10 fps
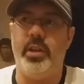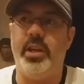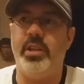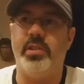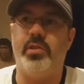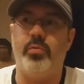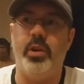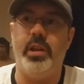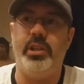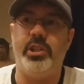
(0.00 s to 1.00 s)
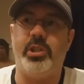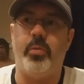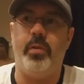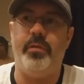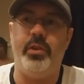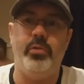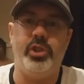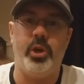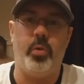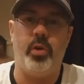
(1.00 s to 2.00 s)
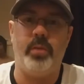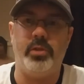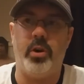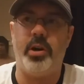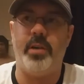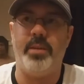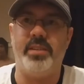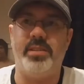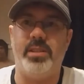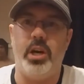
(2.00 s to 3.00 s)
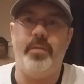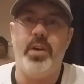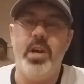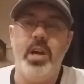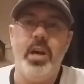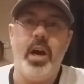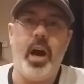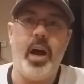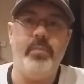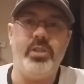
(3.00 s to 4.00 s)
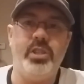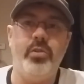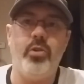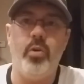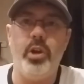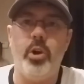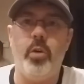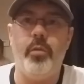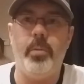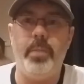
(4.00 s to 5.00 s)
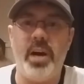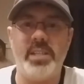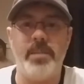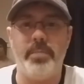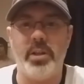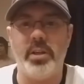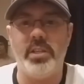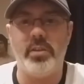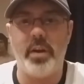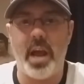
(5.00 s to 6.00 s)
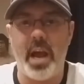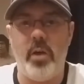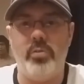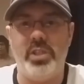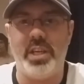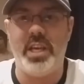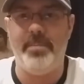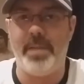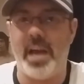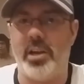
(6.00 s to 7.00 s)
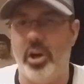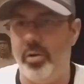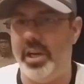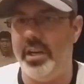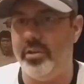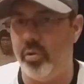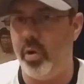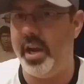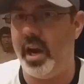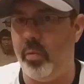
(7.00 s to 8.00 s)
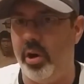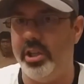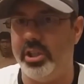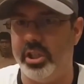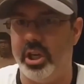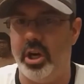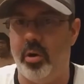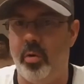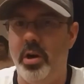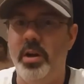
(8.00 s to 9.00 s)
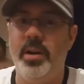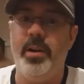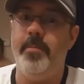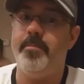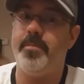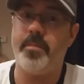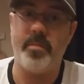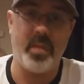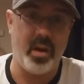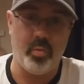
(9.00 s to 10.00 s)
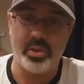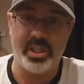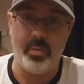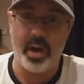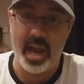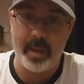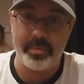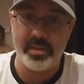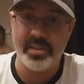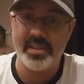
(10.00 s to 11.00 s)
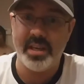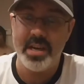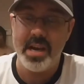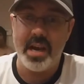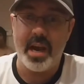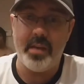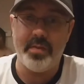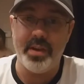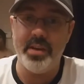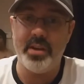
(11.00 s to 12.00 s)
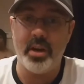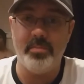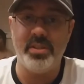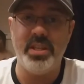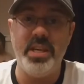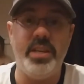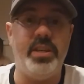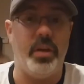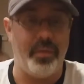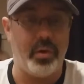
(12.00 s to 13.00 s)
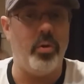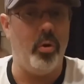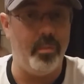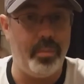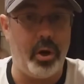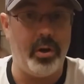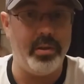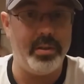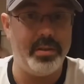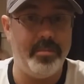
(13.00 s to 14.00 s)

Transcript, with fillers: because it's really just a review show where I'm talking about stuff. I'm still going over possibilities on how to keep that going the way I want it to go, and we'll see what happens. And then comes the difficult part